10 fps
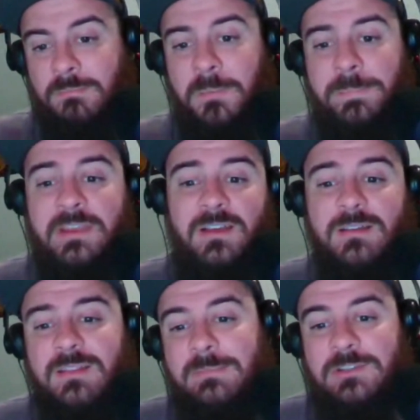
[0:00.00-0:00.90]
But
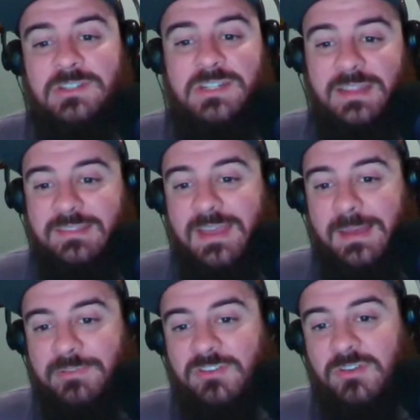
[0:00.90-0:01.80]
beyond them is a lot of
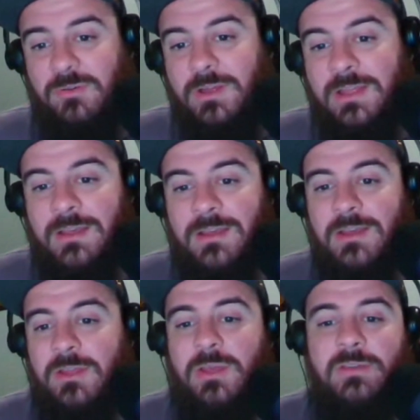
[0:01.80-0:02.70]
depth too.
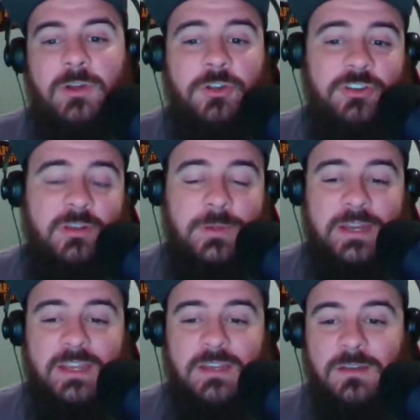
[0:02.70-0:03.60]
You have RJ
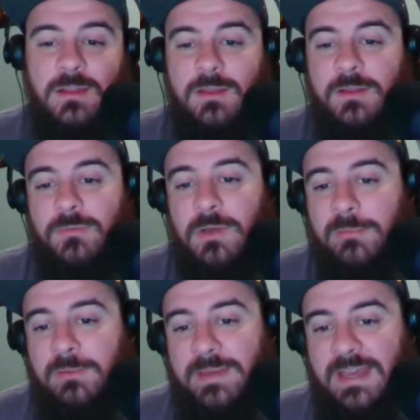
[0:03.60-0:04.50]
Reagan
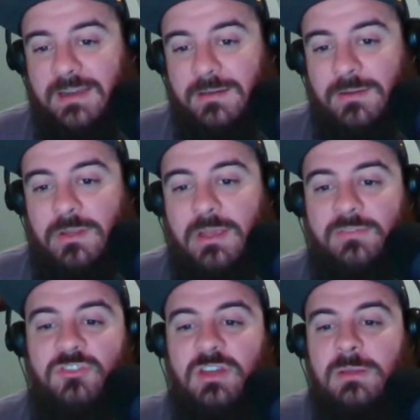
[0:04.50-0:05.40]
coming back. You
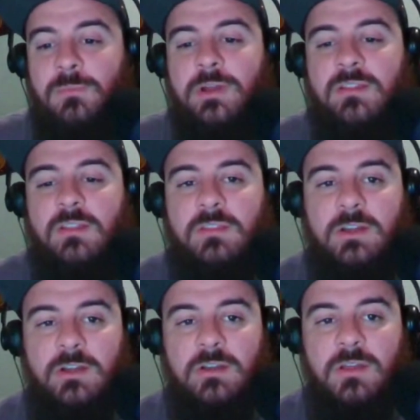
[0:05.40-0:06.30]
have Gene Boyd
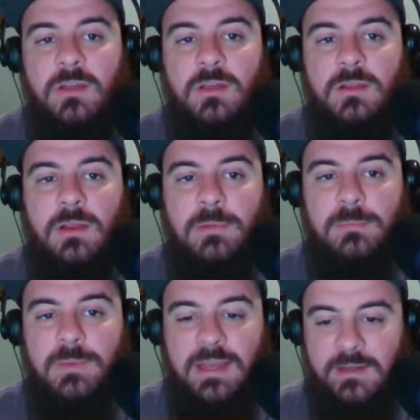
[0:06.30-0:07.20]
III
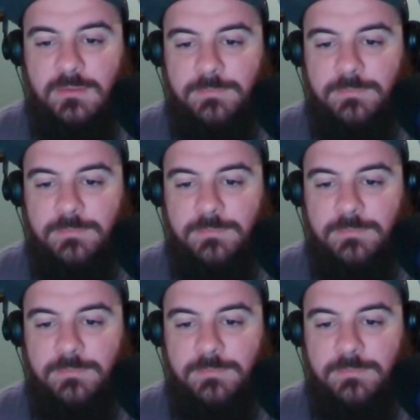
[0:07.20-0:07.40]
coming back.